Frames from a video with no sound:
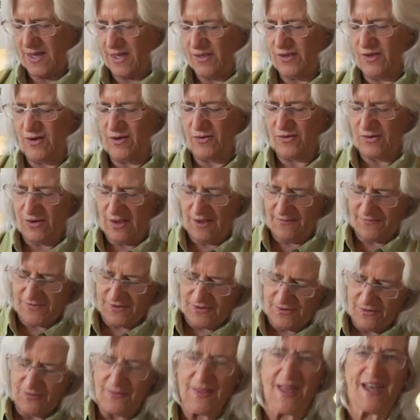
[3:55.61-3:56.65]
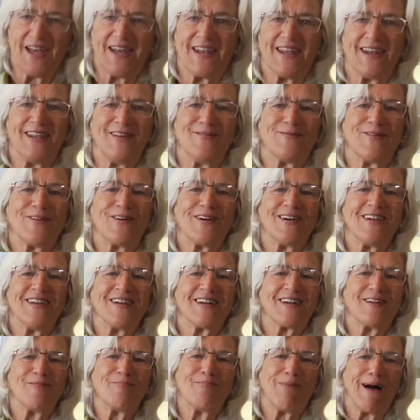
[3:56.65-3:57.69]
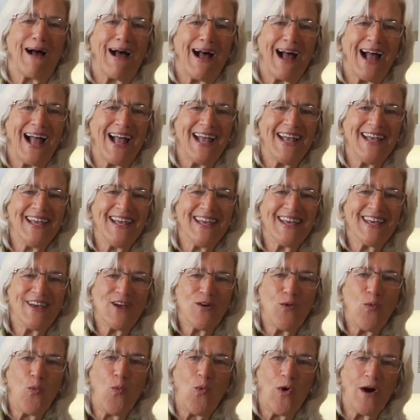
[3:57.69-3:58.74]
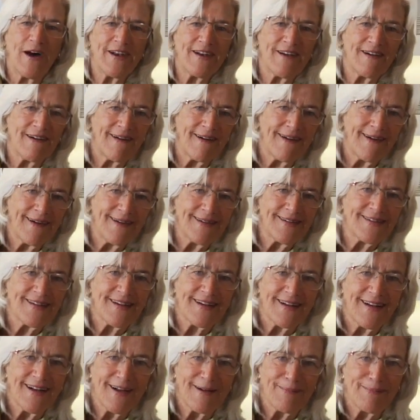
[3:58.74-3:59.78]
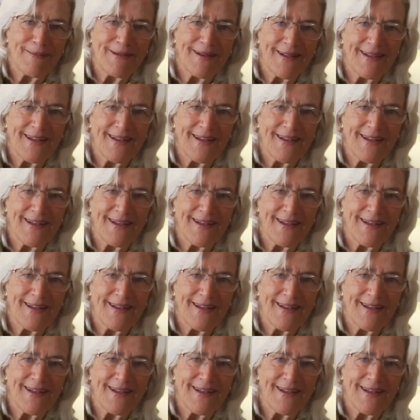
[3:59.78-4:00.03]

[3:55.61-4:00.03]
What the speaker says: You don't have to do that anymore. You can buy 1 orange, a cup and